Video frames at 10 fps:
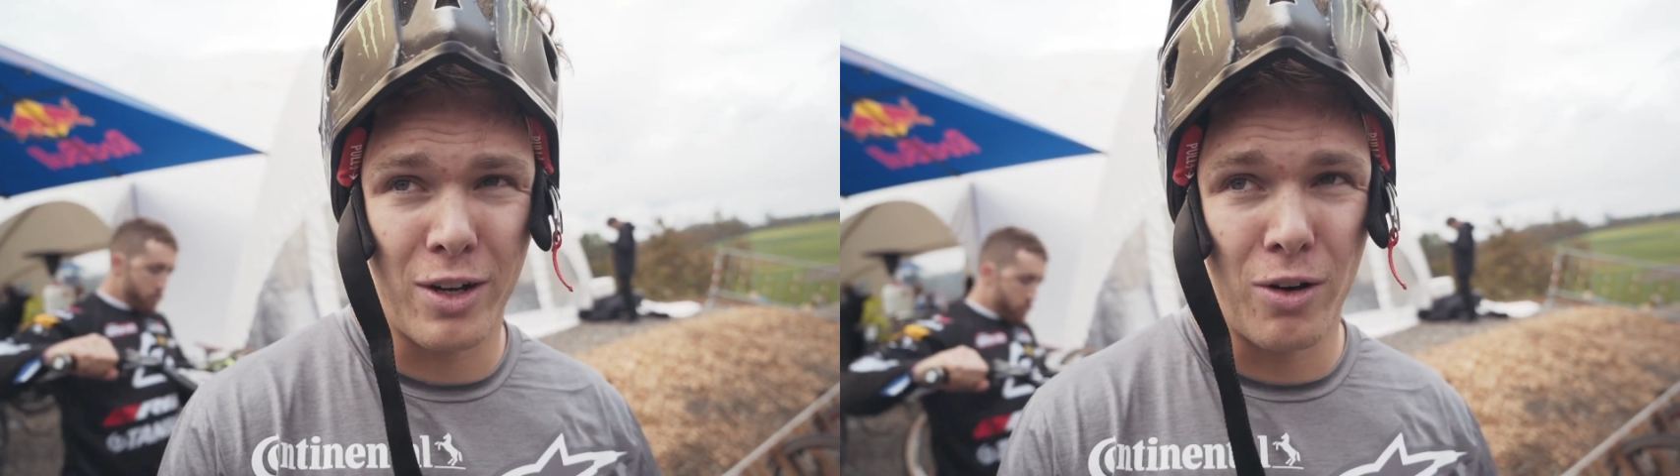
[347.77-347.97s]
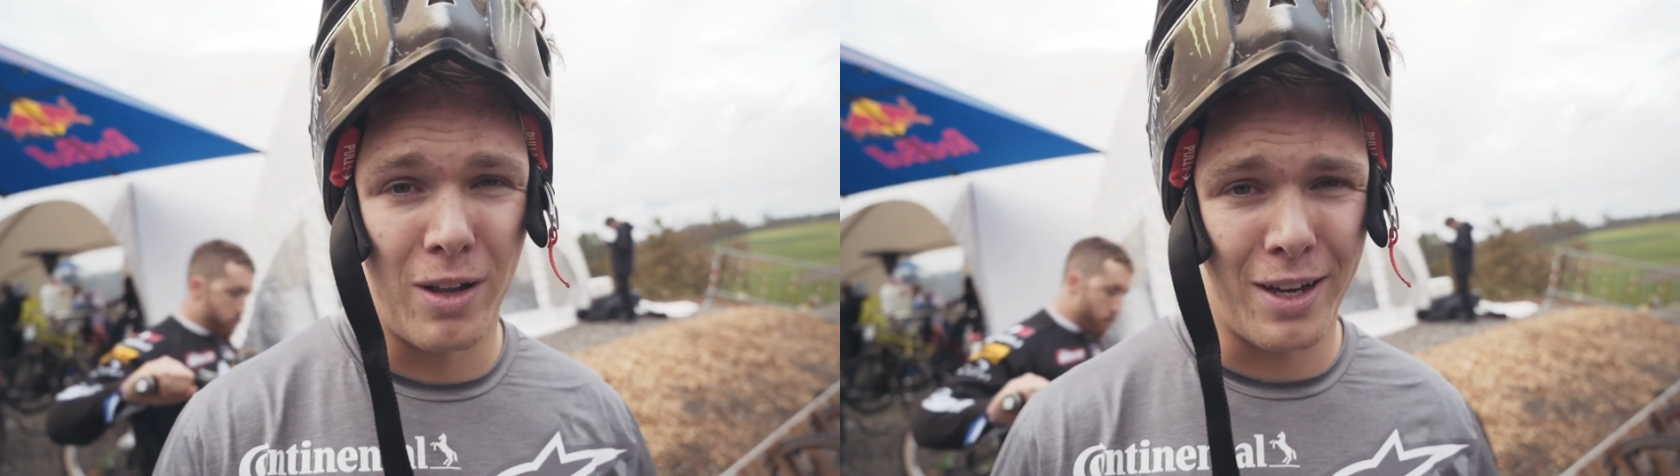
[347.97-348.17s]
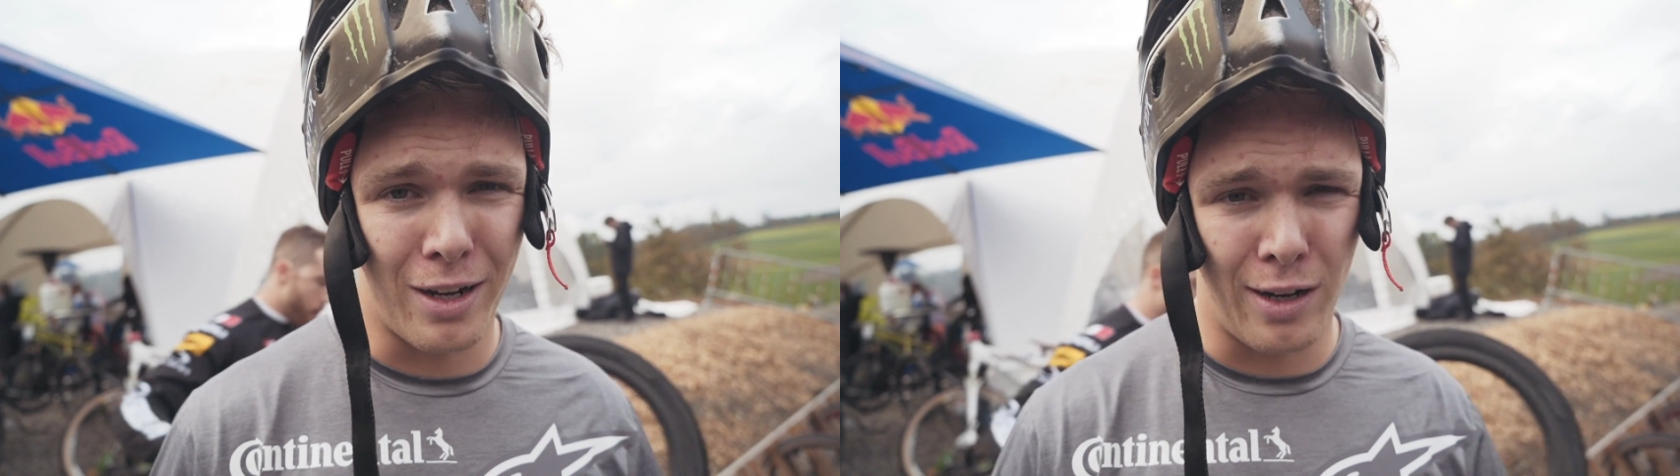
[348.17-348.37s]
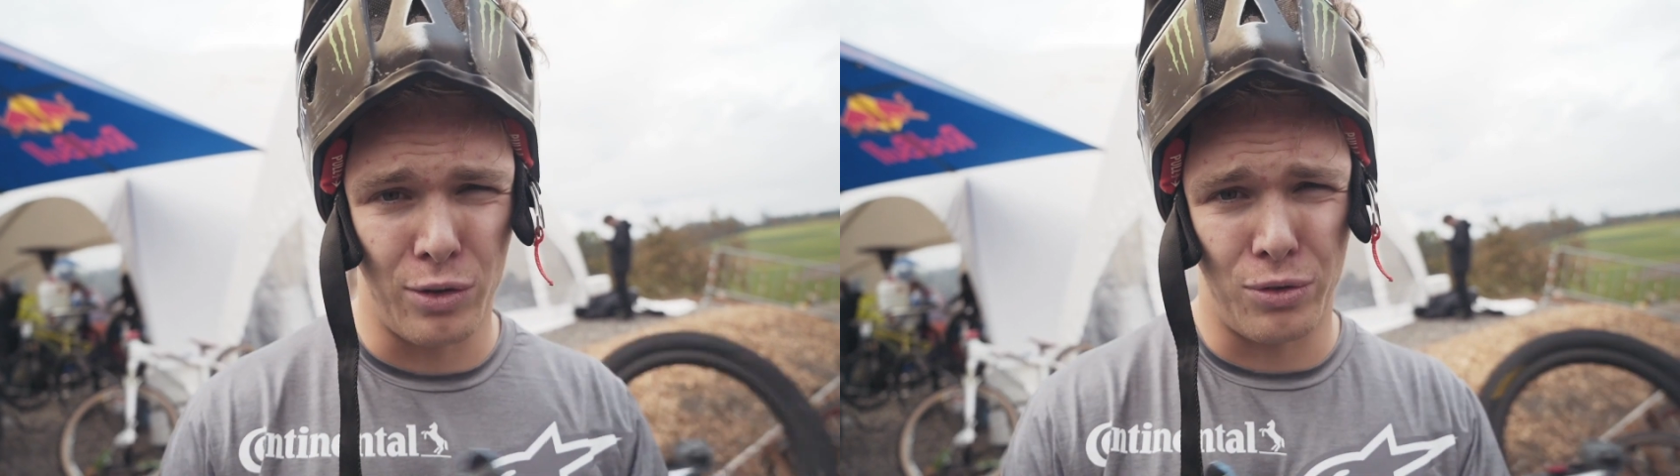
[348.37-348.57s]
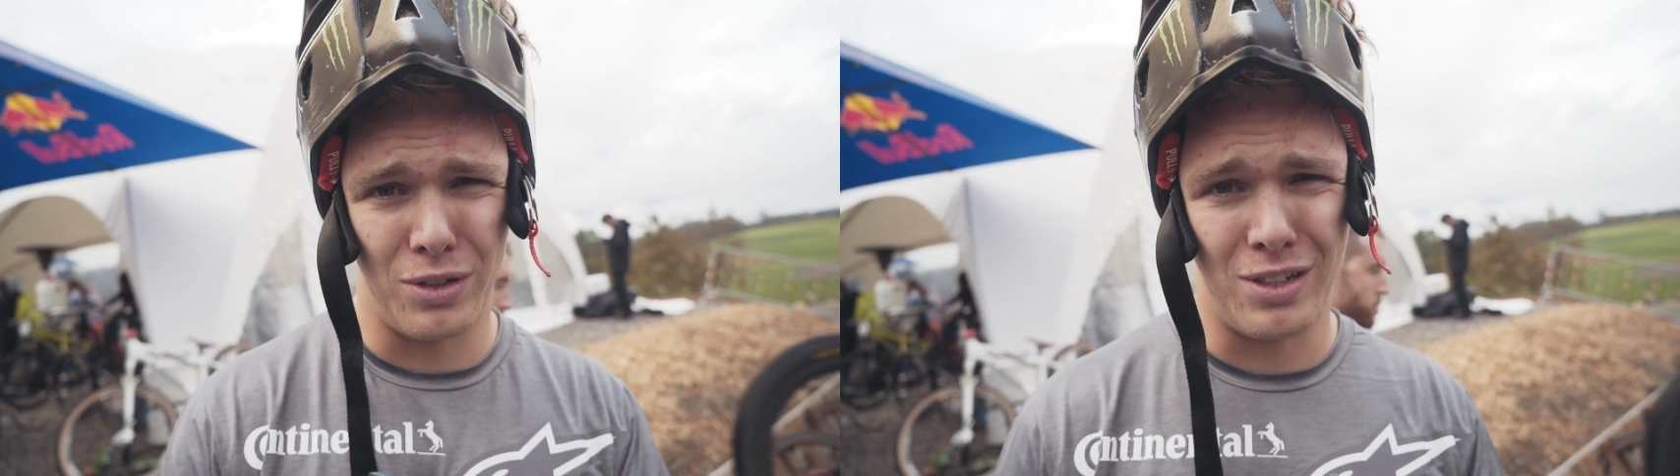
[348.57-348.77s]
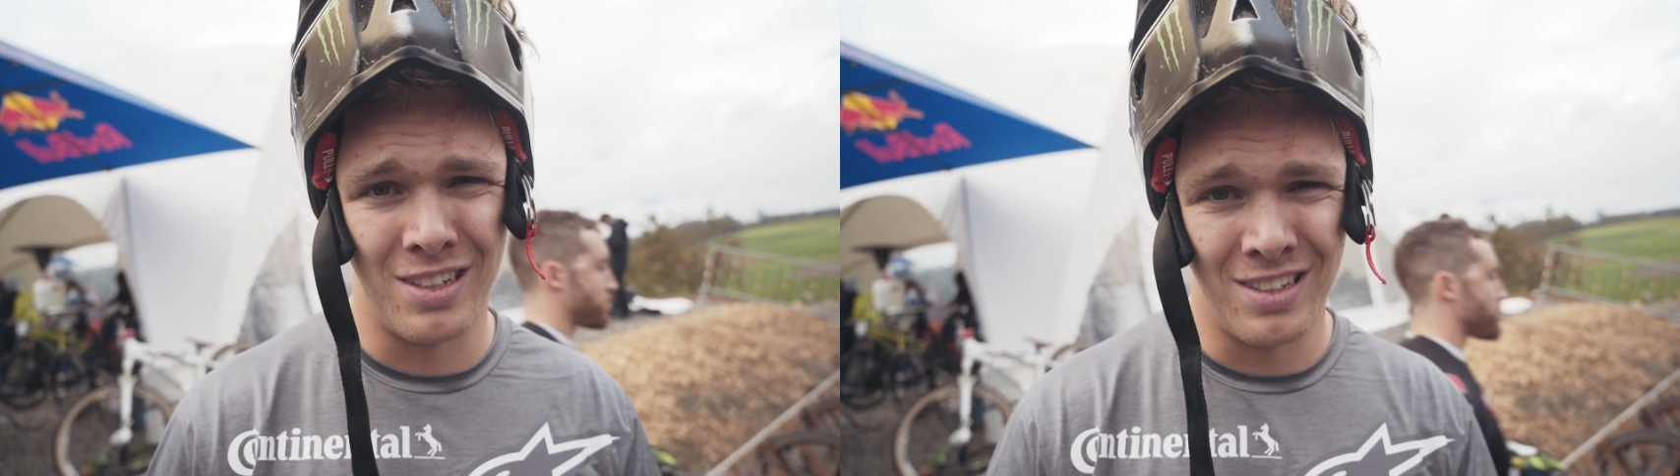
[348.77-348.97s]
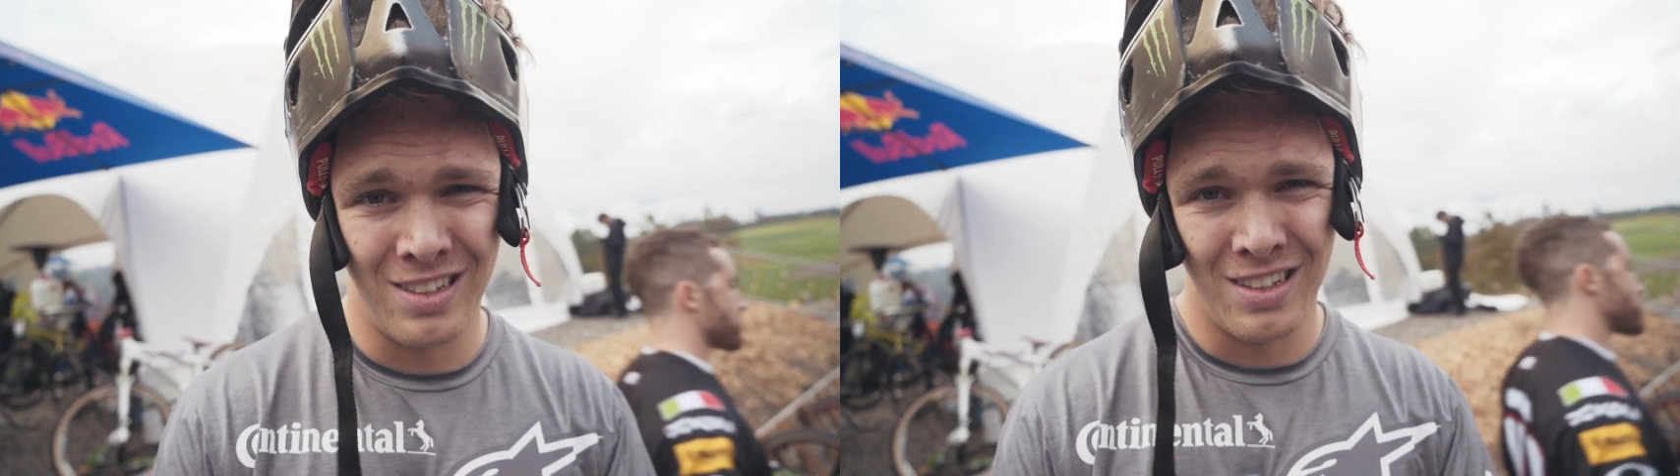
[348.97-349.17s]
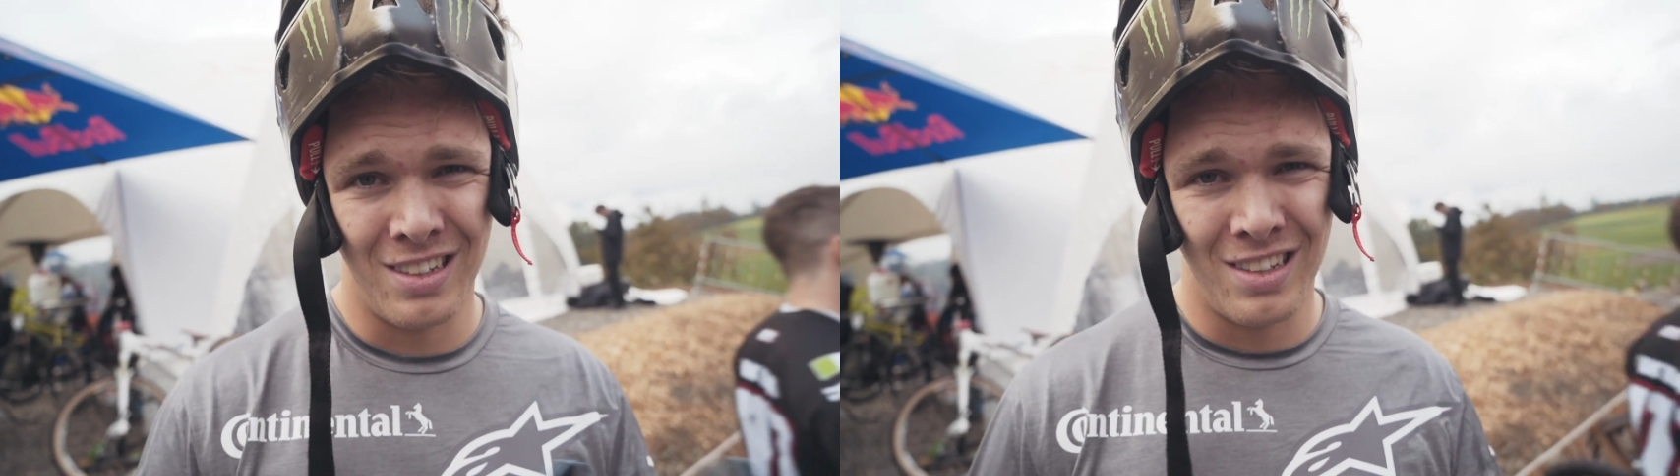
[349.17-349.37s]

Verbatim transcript: go like close to each. Yeah.